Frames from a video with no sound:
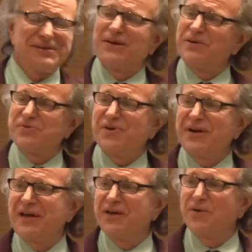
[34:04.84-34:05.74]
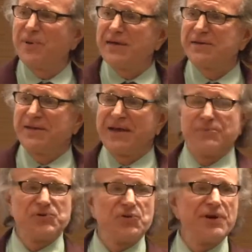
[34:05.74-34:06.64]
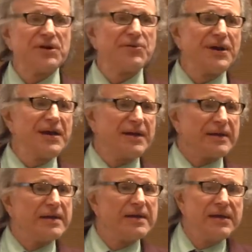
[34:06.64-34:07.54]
Armstrong had to go back to the laboratory and create it.